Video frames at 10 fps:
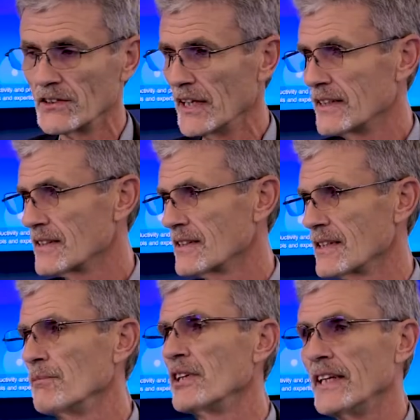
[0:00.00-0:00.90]
Right? This is
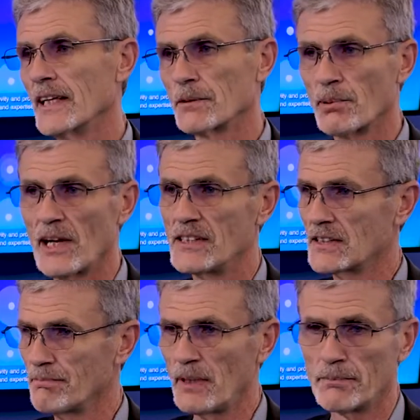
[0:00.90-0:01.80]
something the enterprises
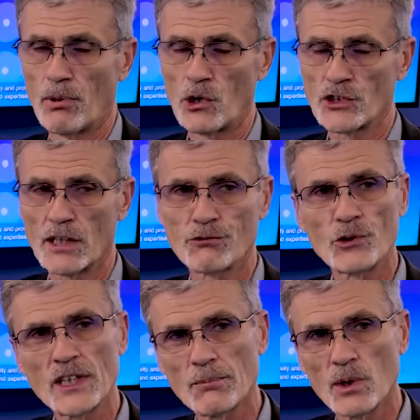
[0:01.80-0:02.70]
have been embarked on for a
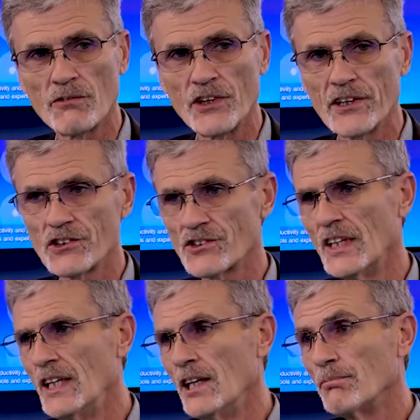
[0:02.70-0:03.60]
number of years,
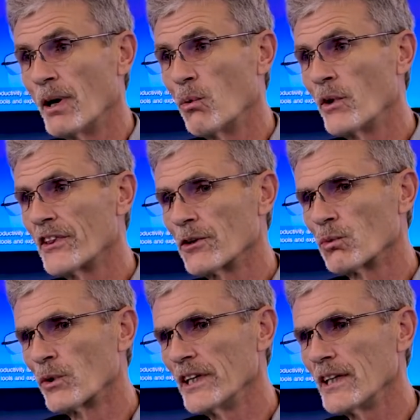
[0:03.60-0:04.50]
but with the
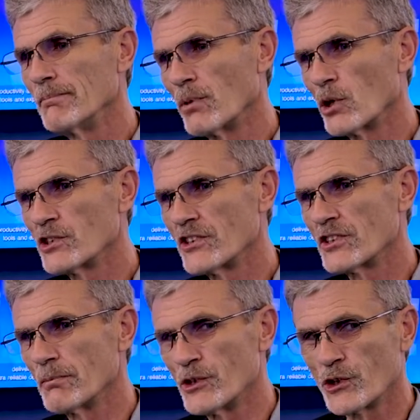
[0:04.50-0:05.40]
really emergence
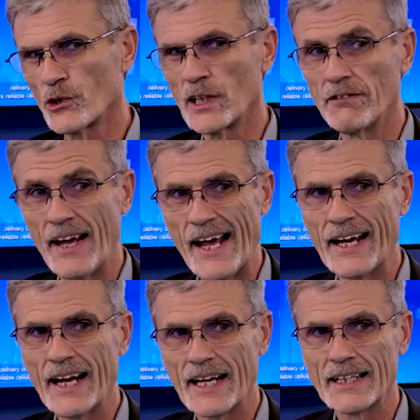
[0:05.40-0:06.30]
and maturity of A
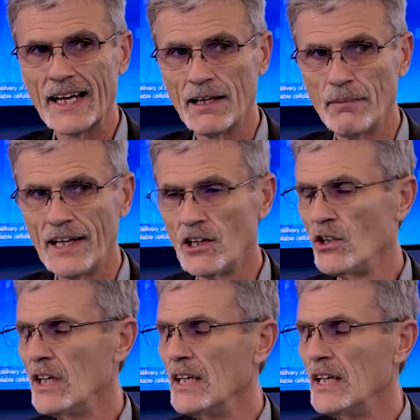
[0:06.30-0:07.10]
I and M L,